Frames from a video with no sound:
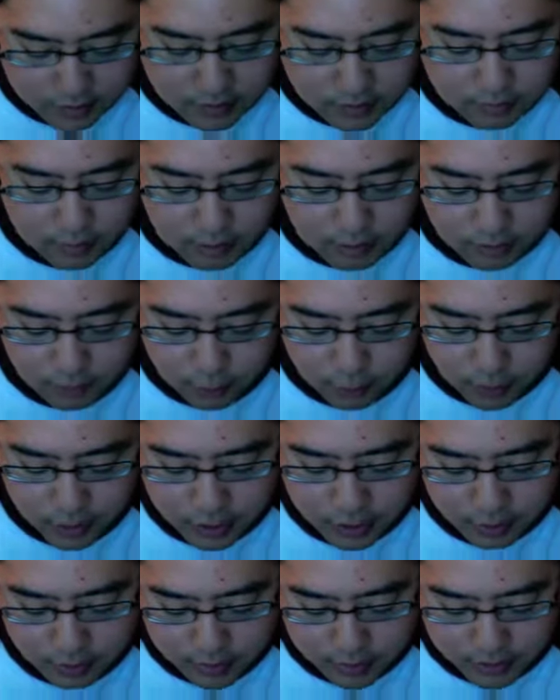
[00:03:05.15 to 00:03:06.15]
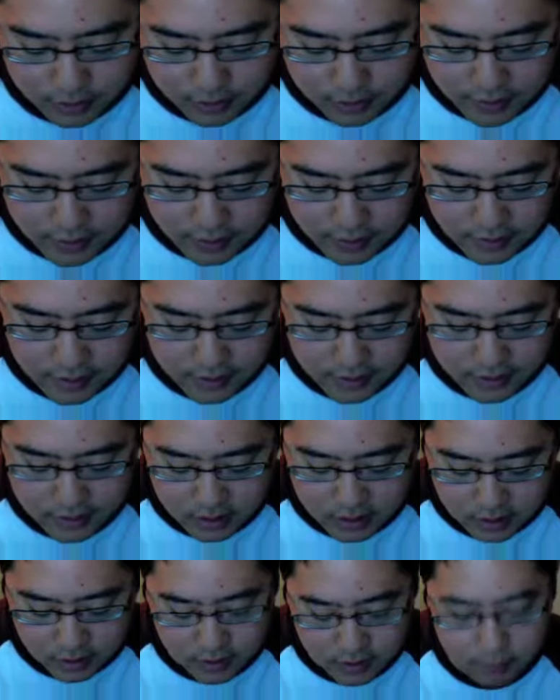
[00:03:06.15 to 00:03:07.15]
smaller, 42% lighter. It has a
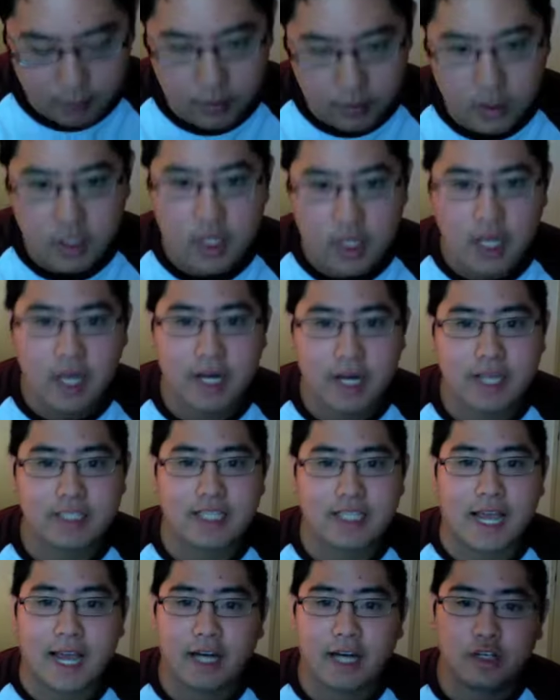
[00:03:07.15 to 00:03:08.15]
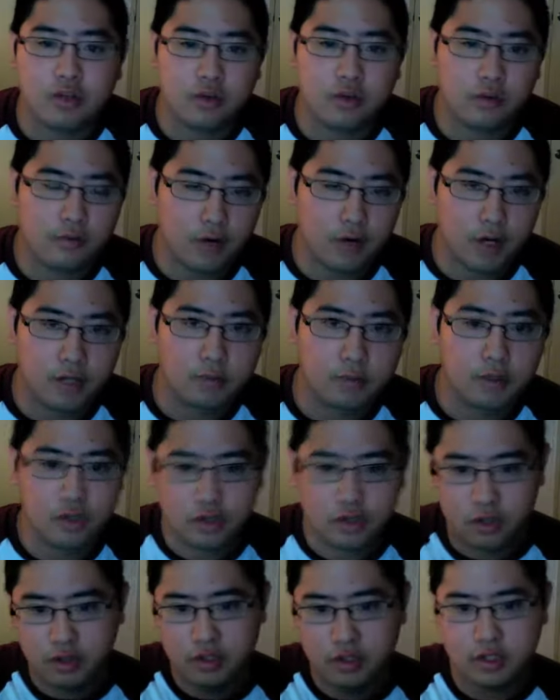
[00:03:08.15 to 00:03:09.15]
clip. It has actual volume
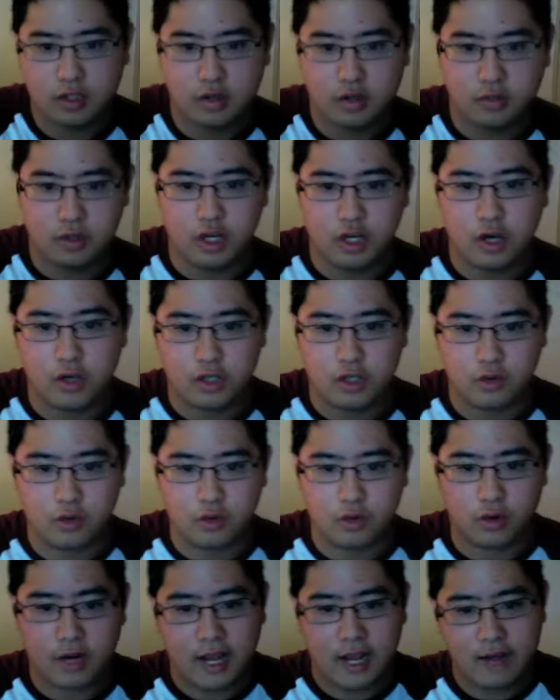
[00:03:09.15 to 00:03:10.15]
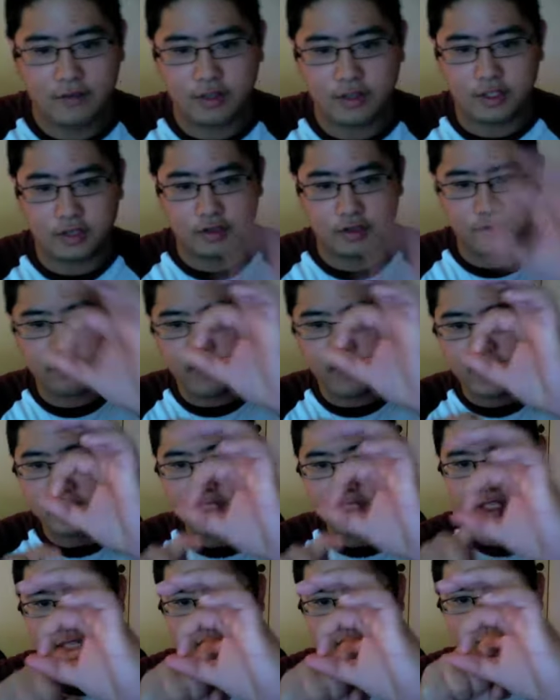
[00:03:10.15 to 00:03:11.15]
control, so no, you won't have a little device
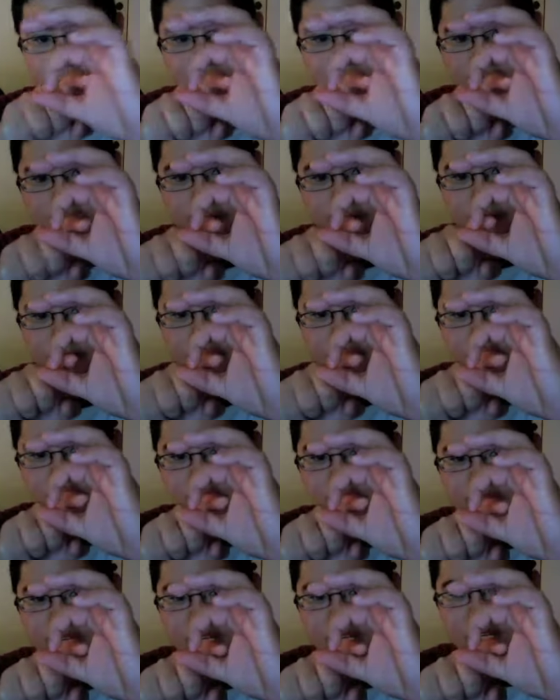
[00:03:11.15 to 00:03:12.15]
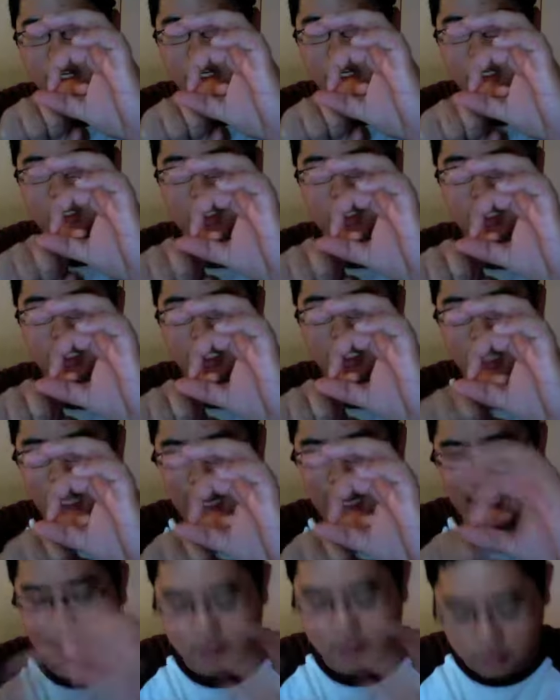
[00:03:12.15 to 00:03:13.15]
this big and be trying to slide a